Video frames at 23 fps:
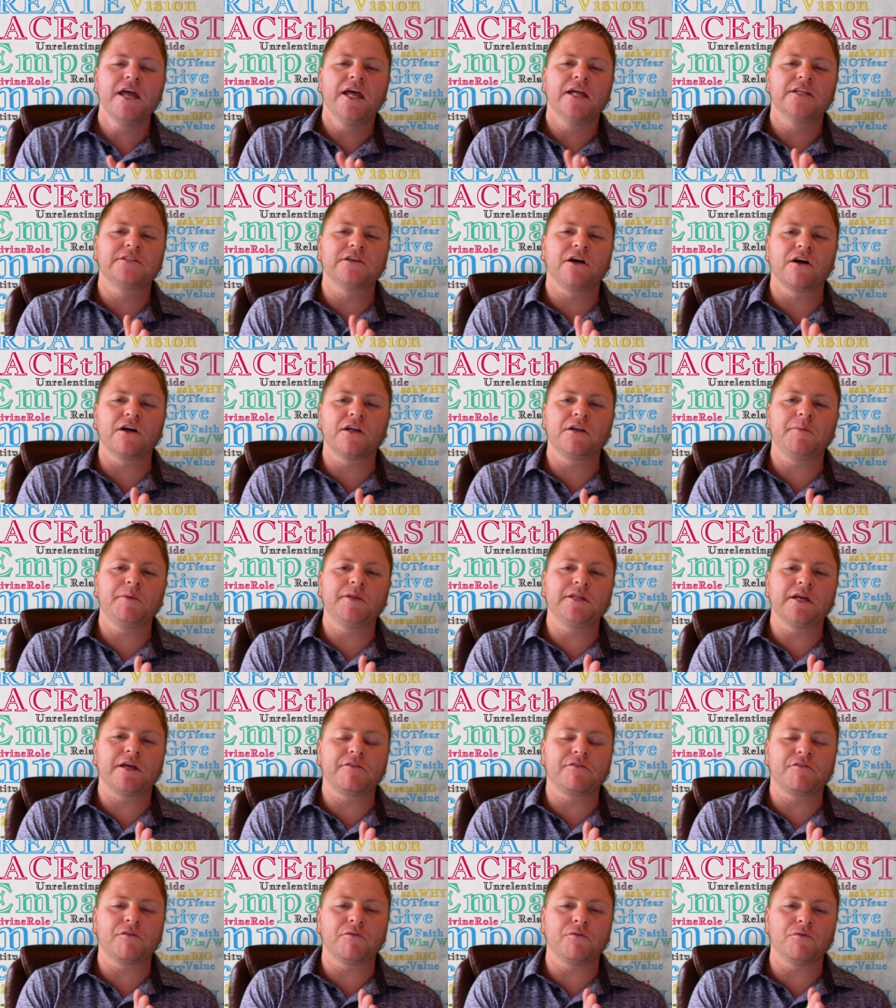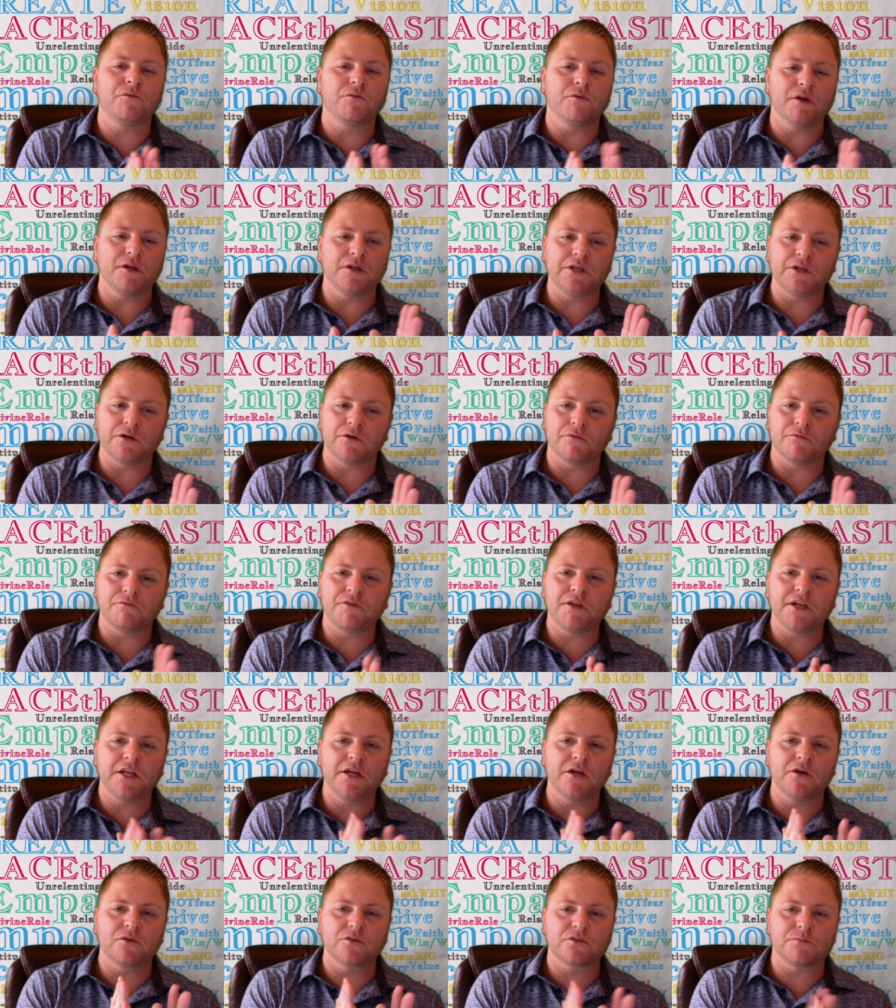It's all going to be done through, you know,
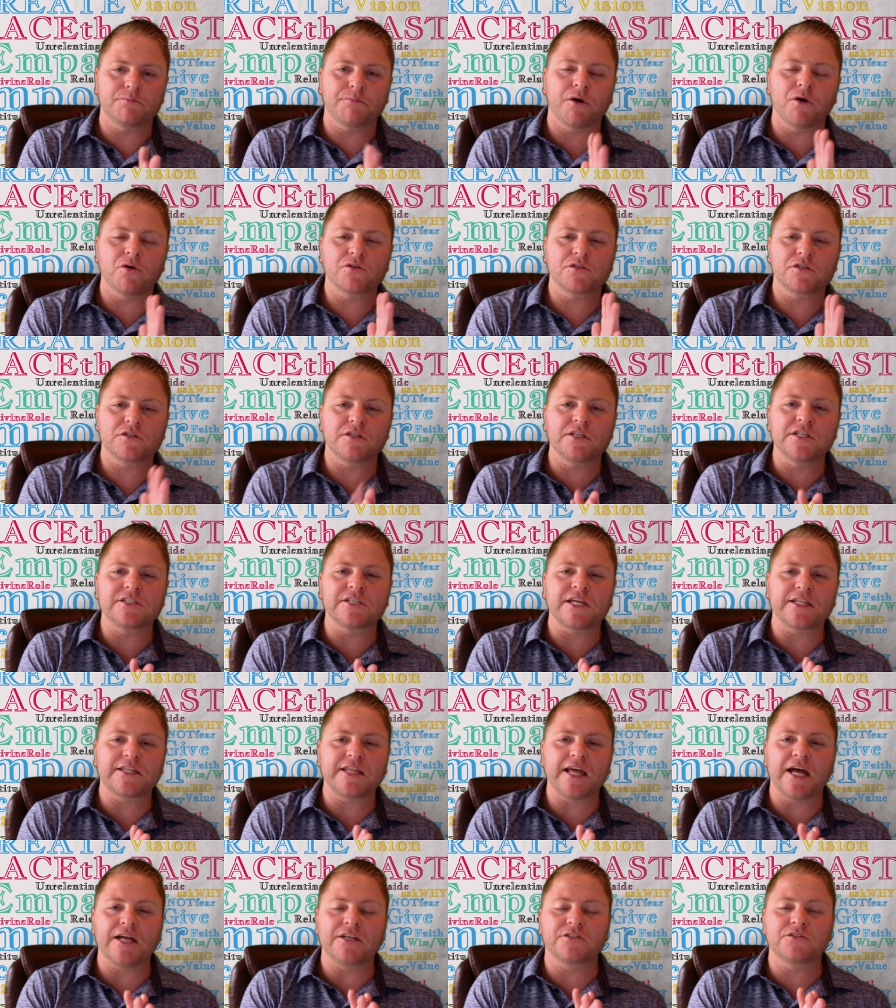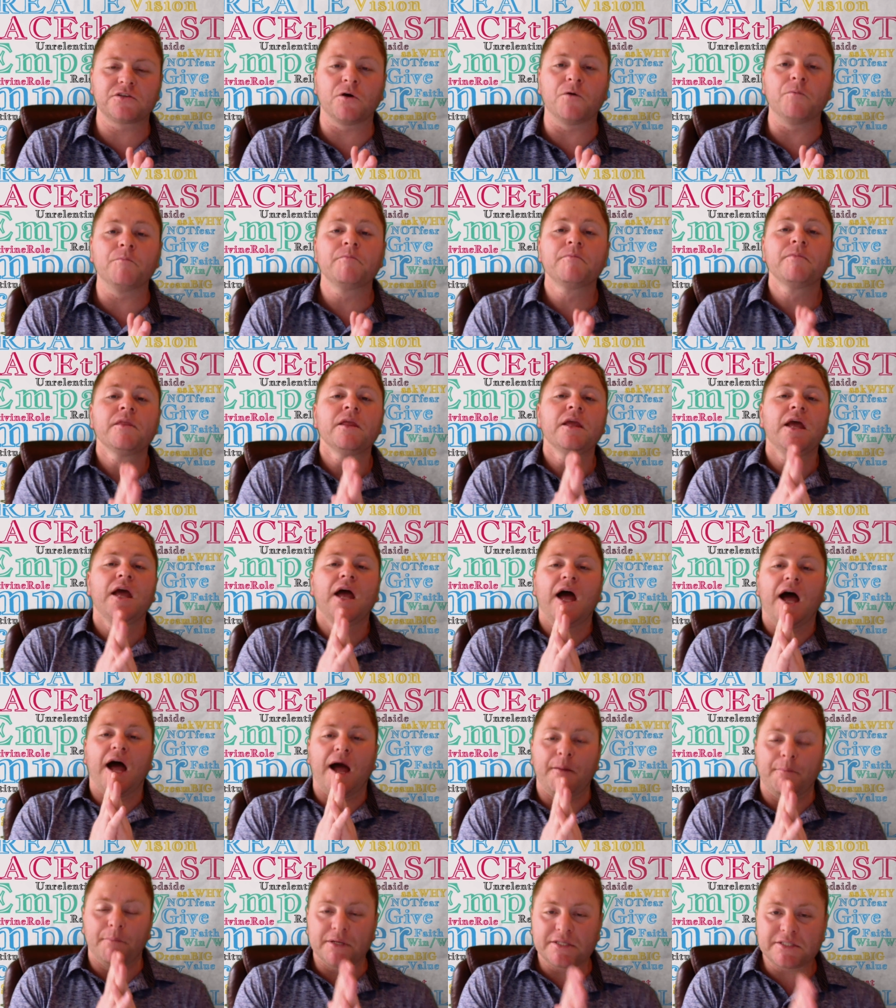videos and posts and things like that. So
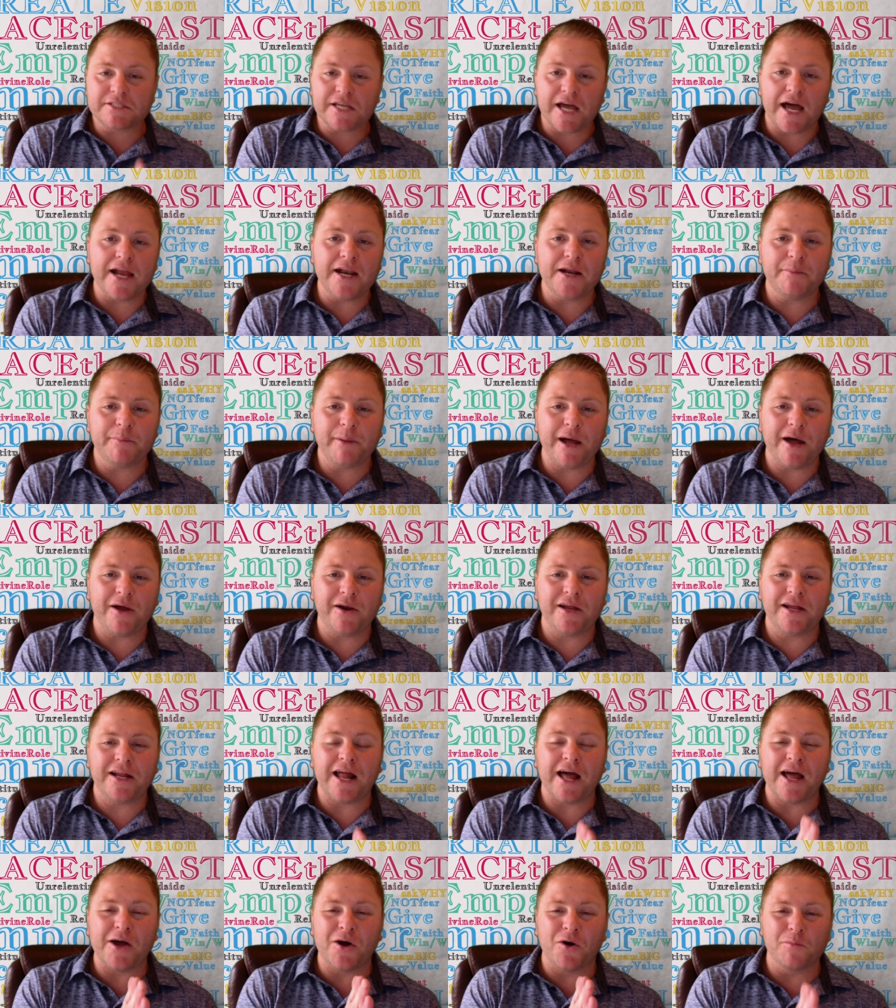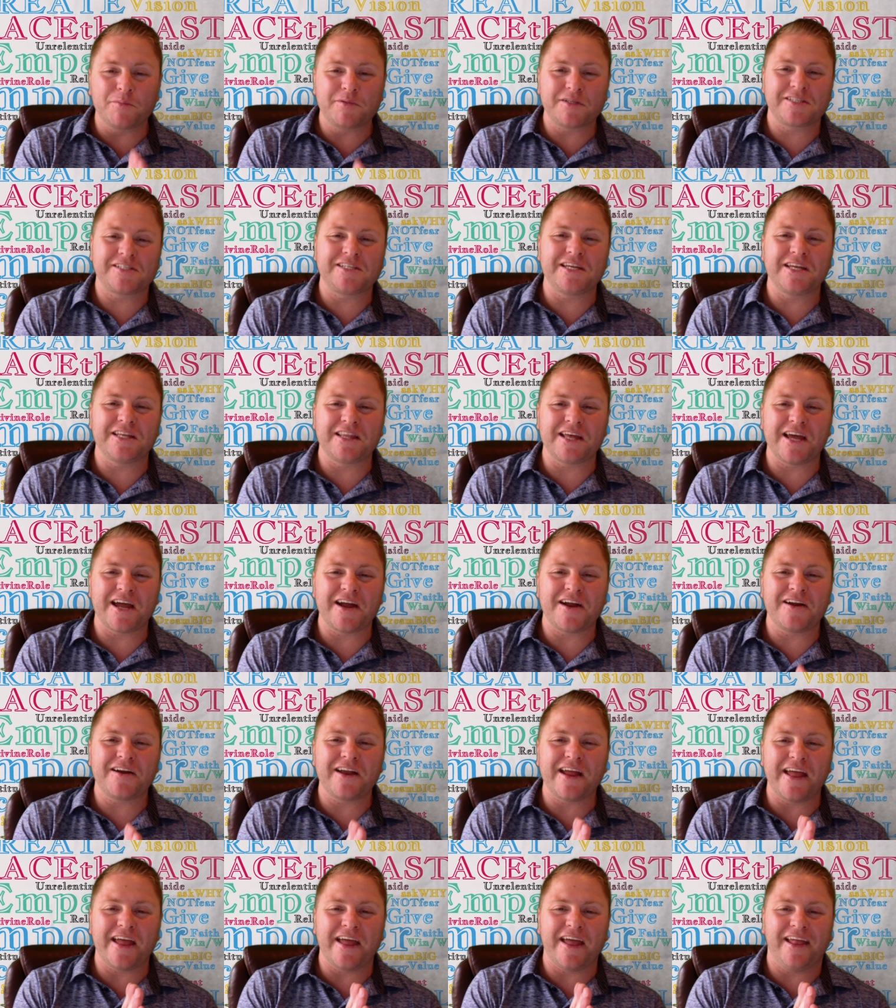I'm excited about it. I hope to see you
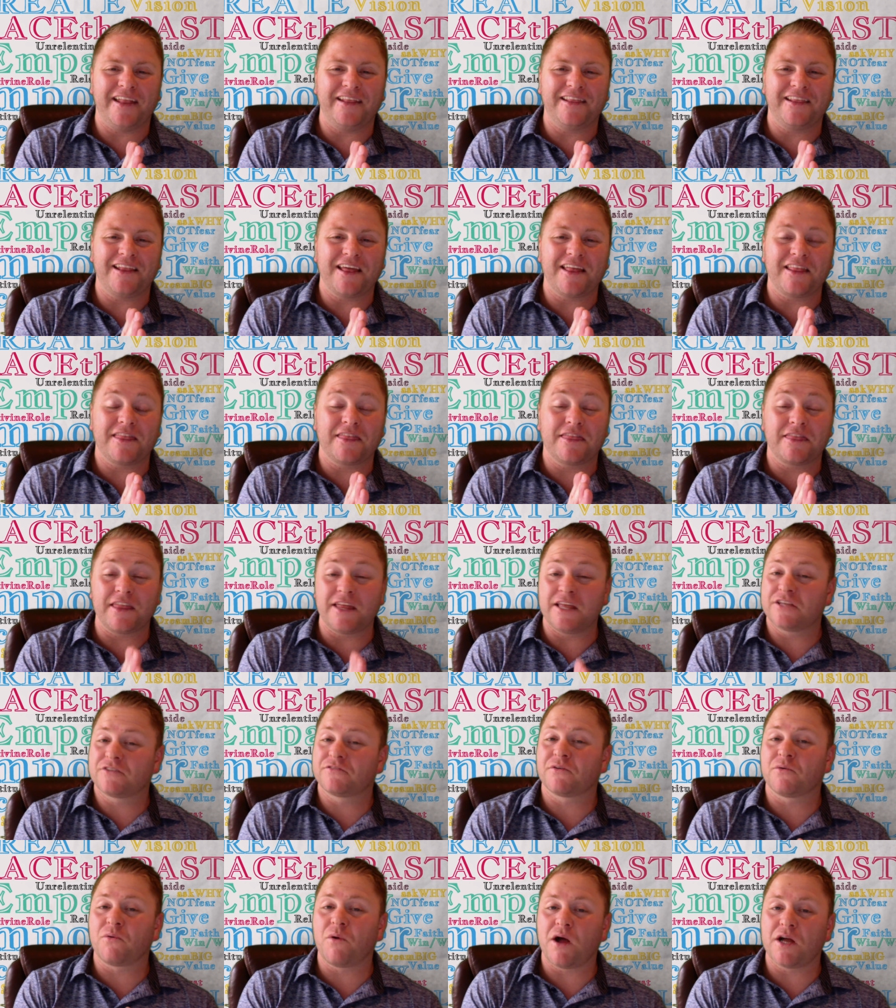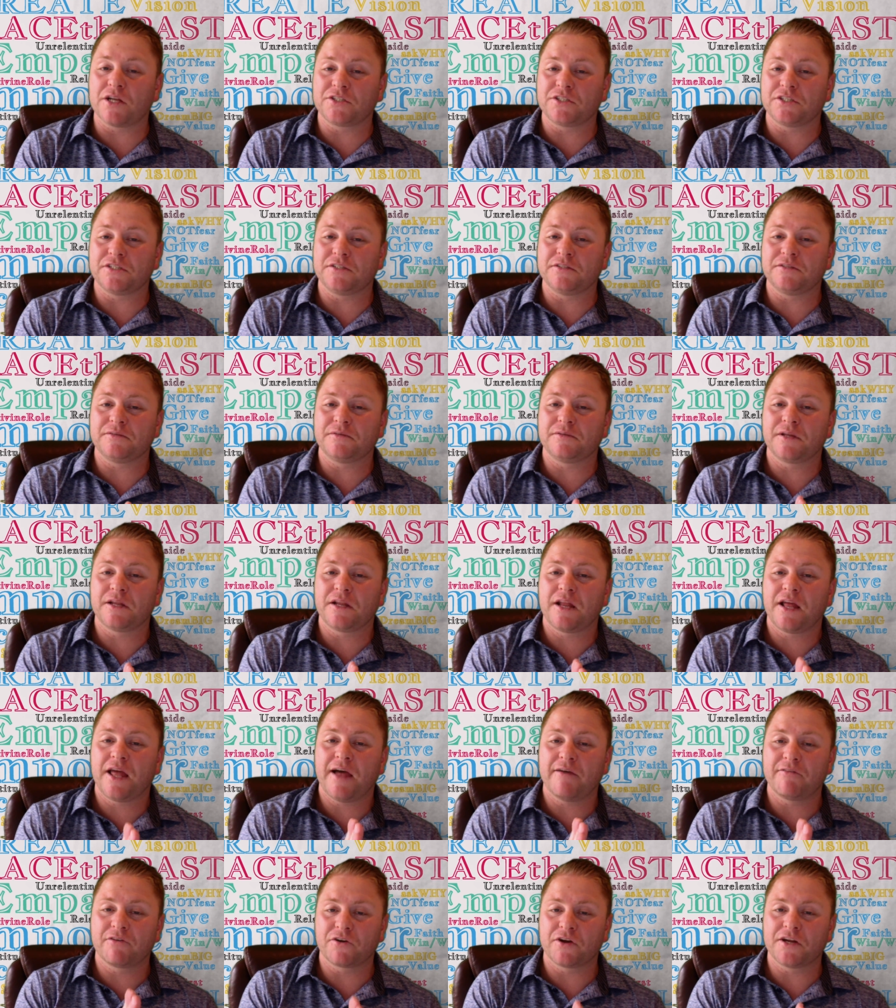there, and thanks for watching.
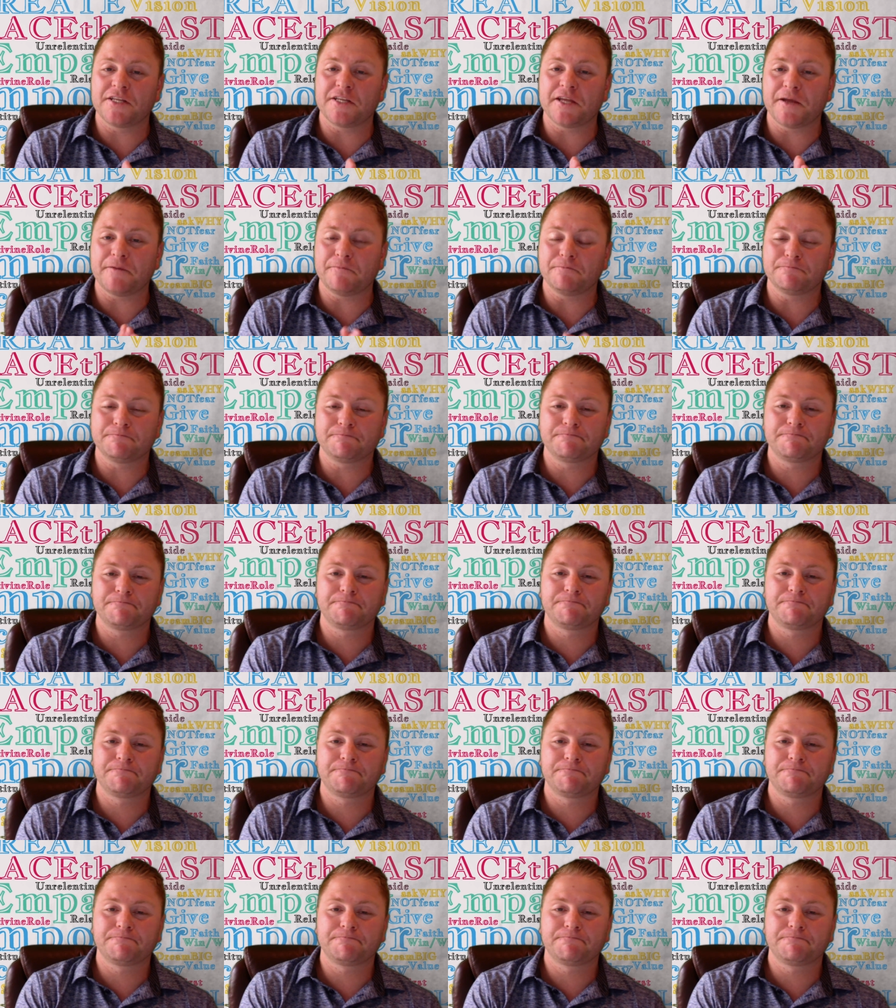Have a great day.